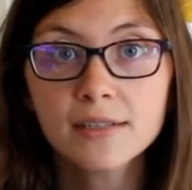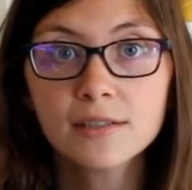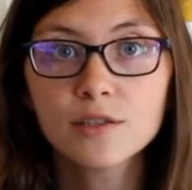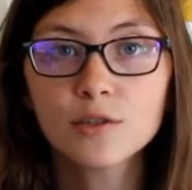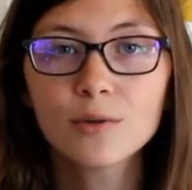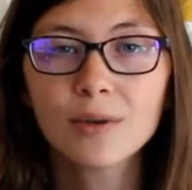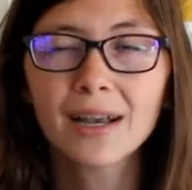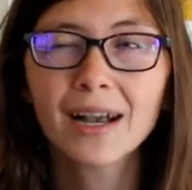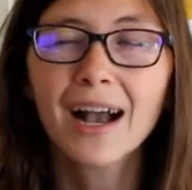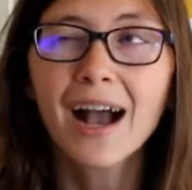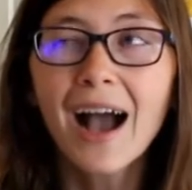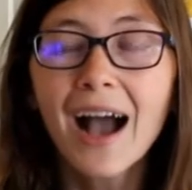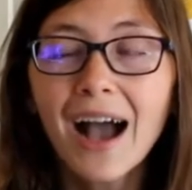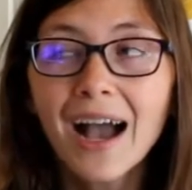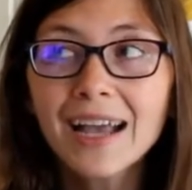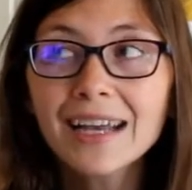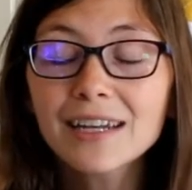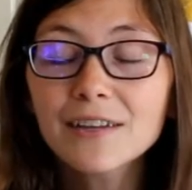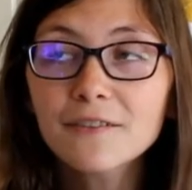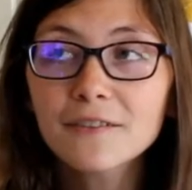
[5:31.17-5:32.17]
So you can
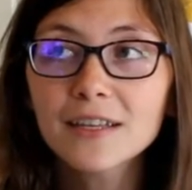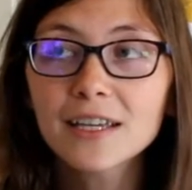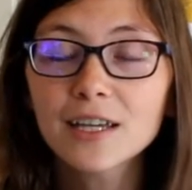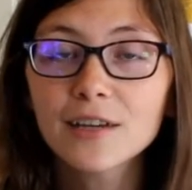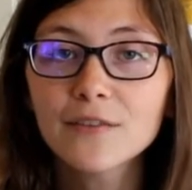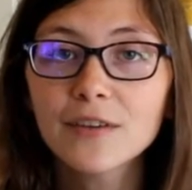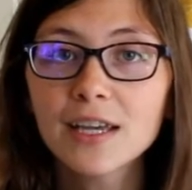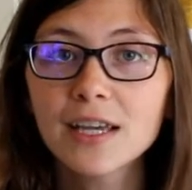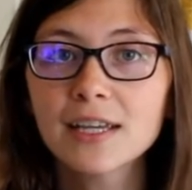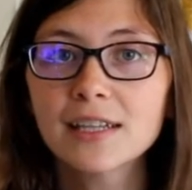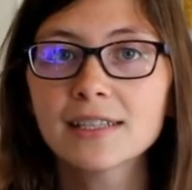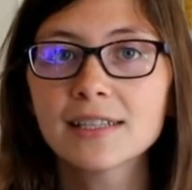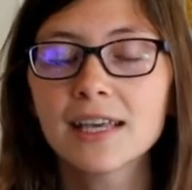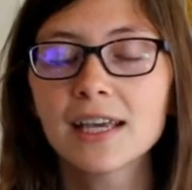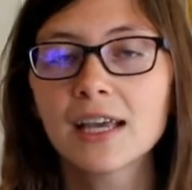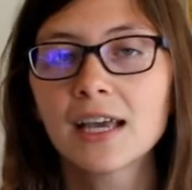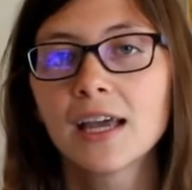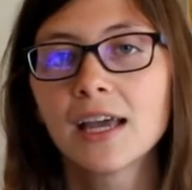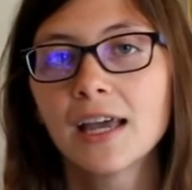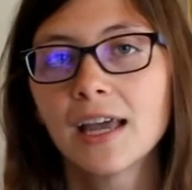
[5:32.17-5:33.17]
kind of think of it as
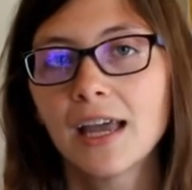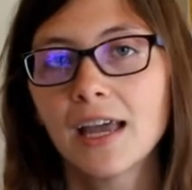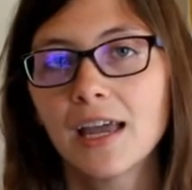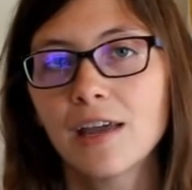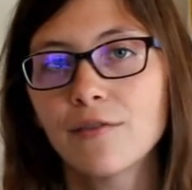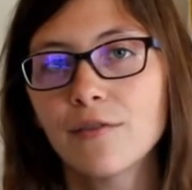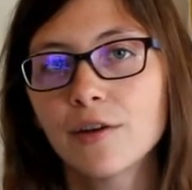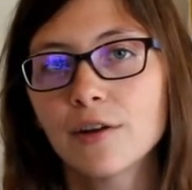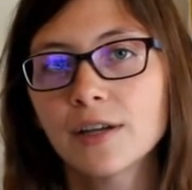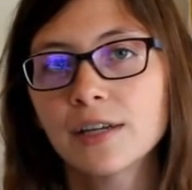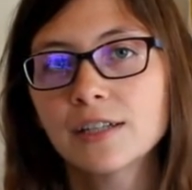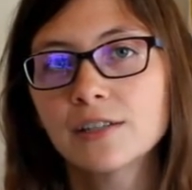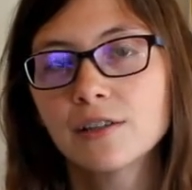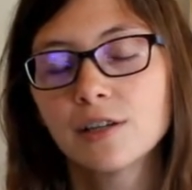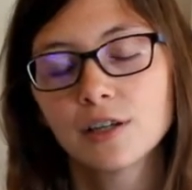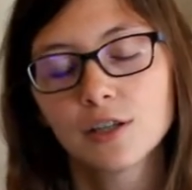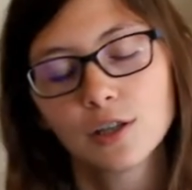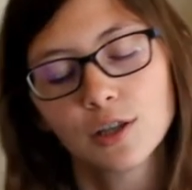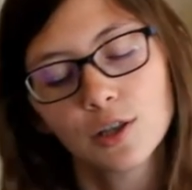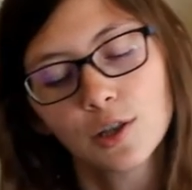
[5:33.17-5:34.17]
like a very
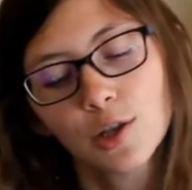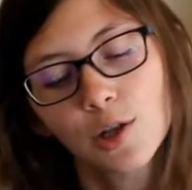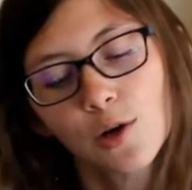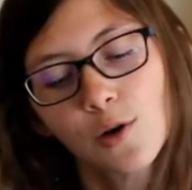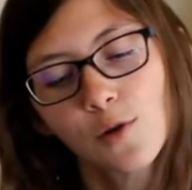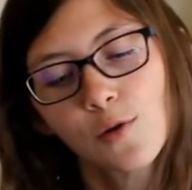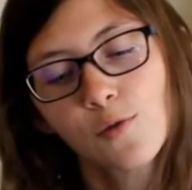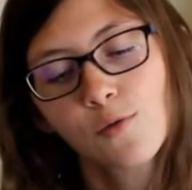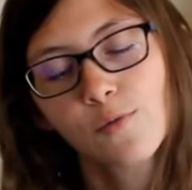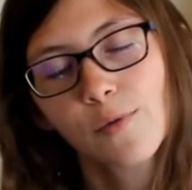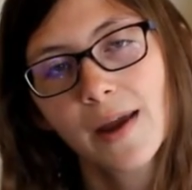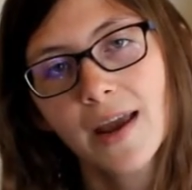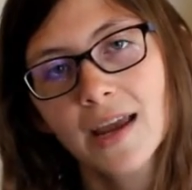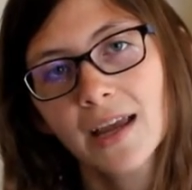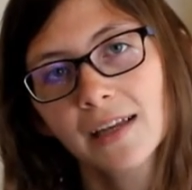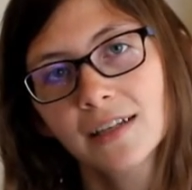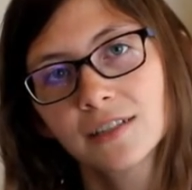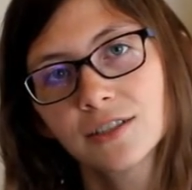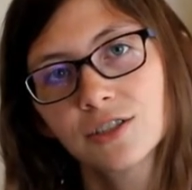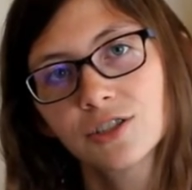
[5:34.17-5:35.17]
low
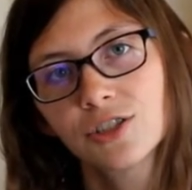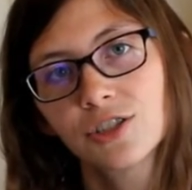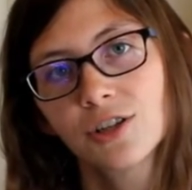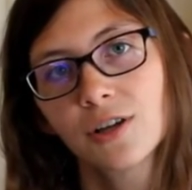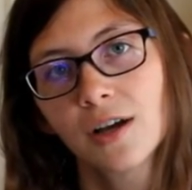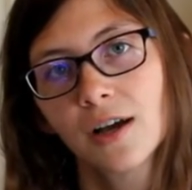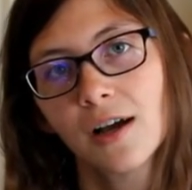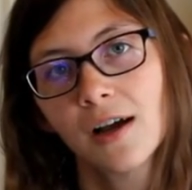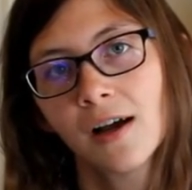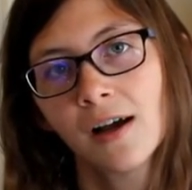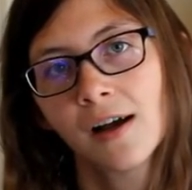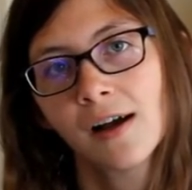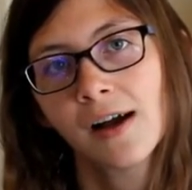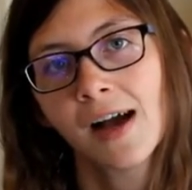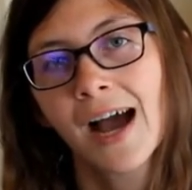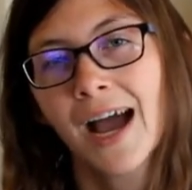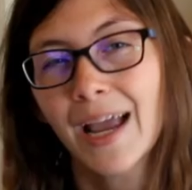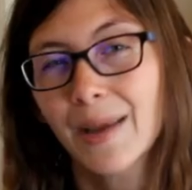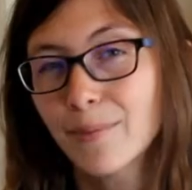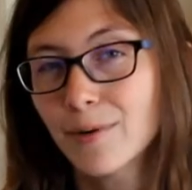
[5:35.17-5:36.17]
range
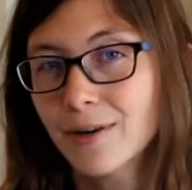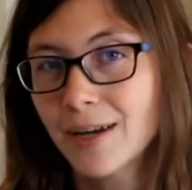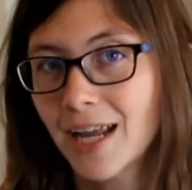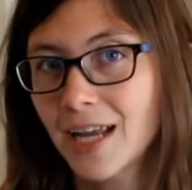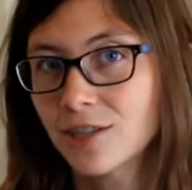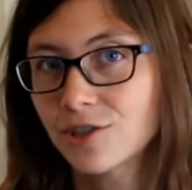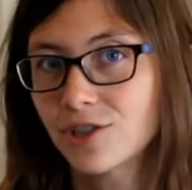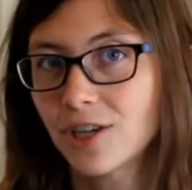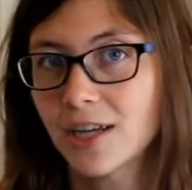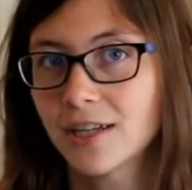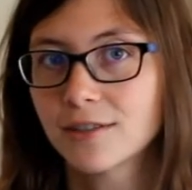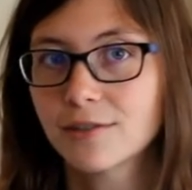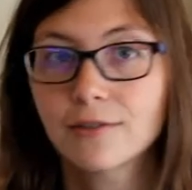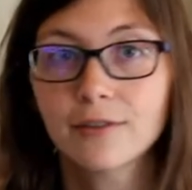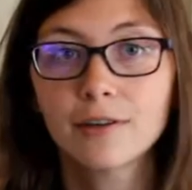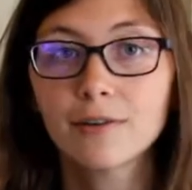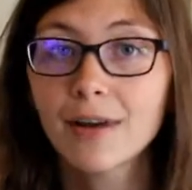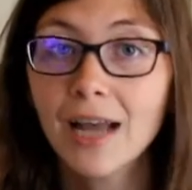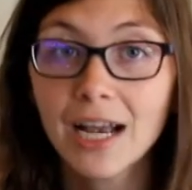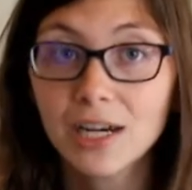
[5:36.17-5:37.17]
hibernation. So
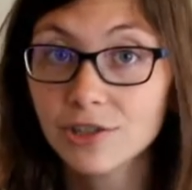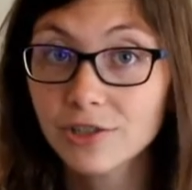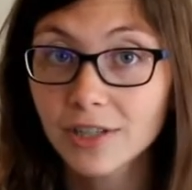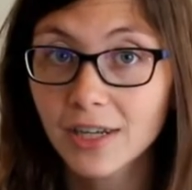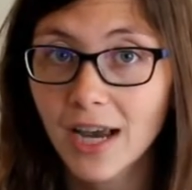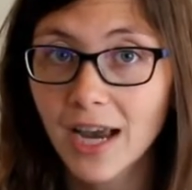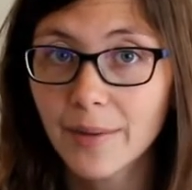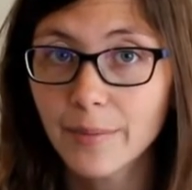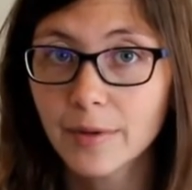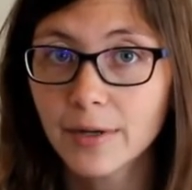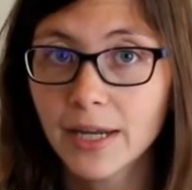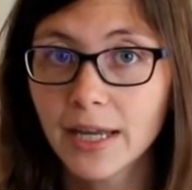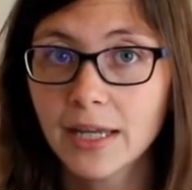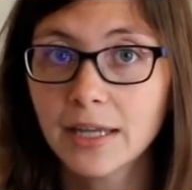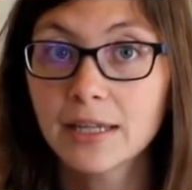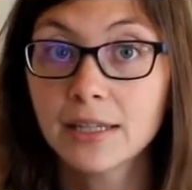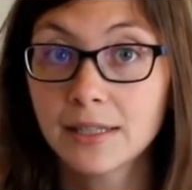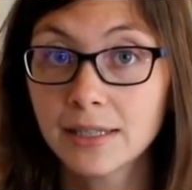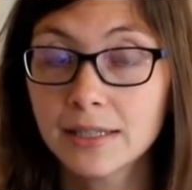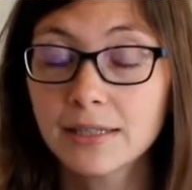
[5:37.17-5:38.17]
they don't actually
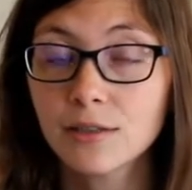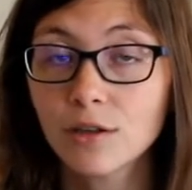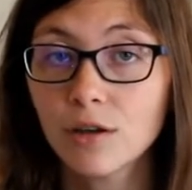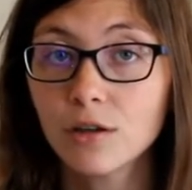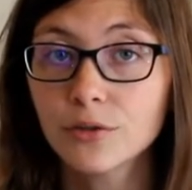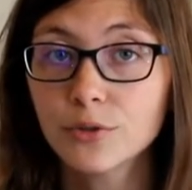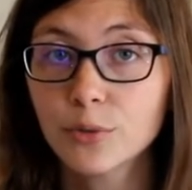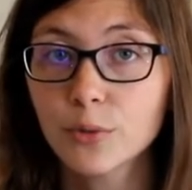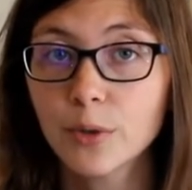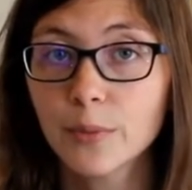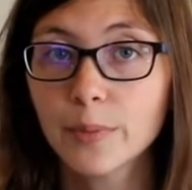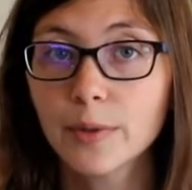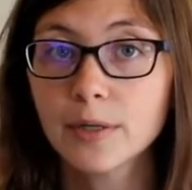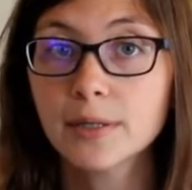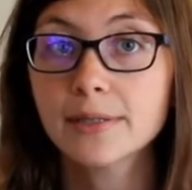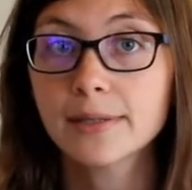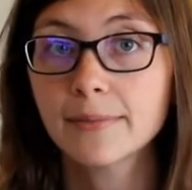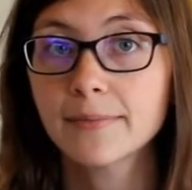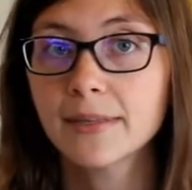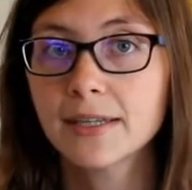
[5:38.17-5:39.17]
hibernate, it is called torpor,
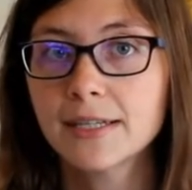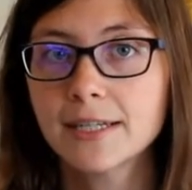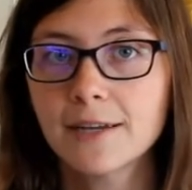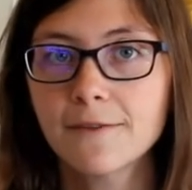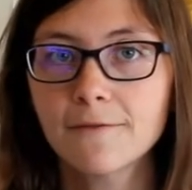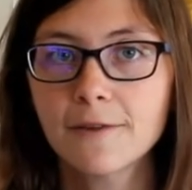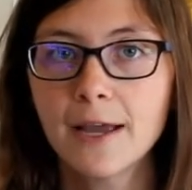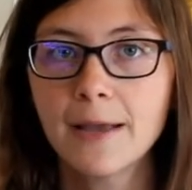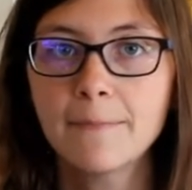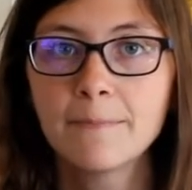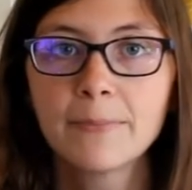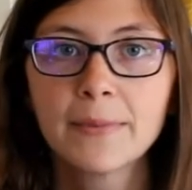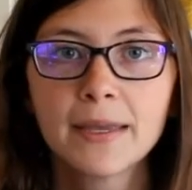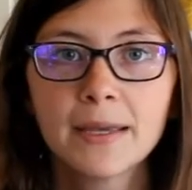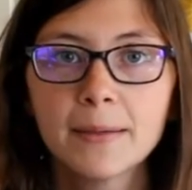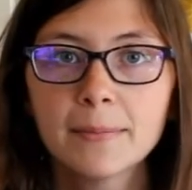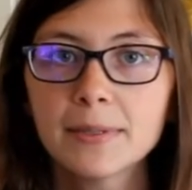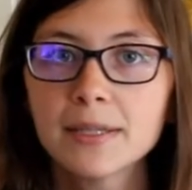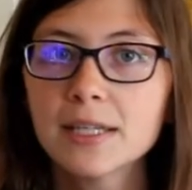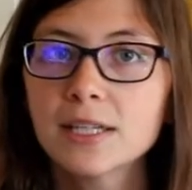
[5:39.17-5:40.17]
it's something different,
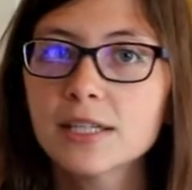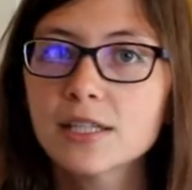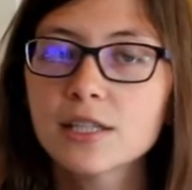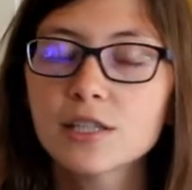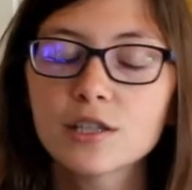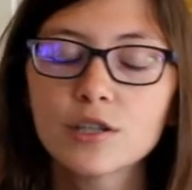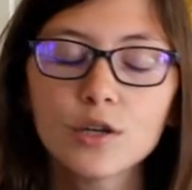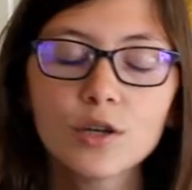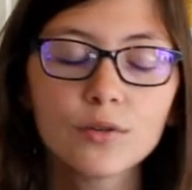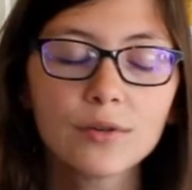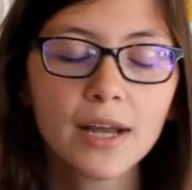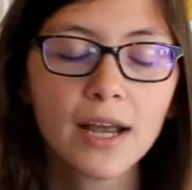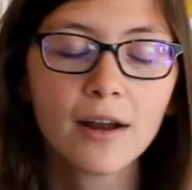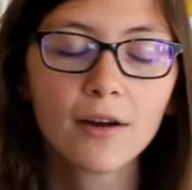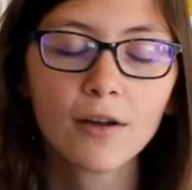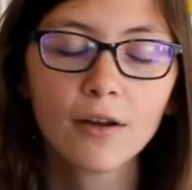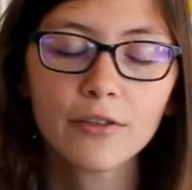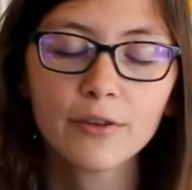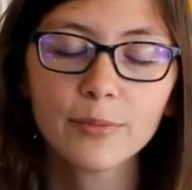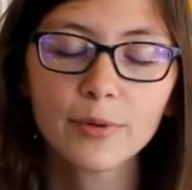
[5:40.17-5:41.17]
but they just slow down
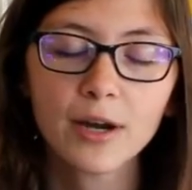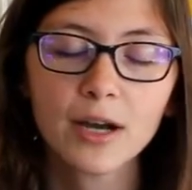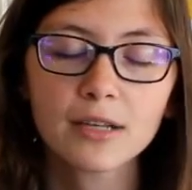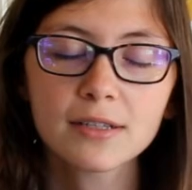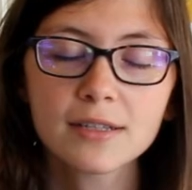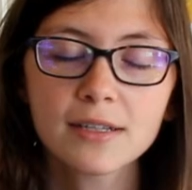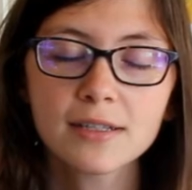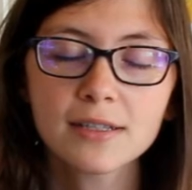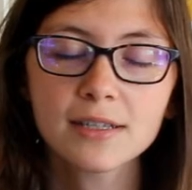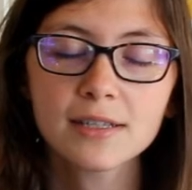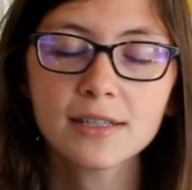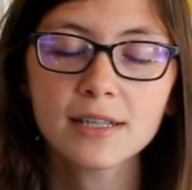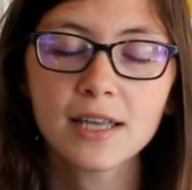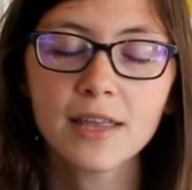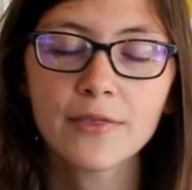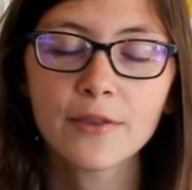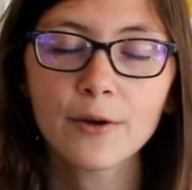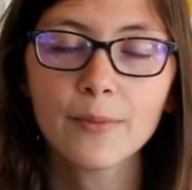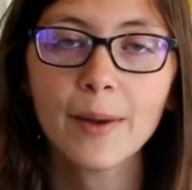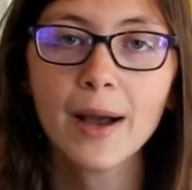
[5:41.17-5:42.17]
all the processes in their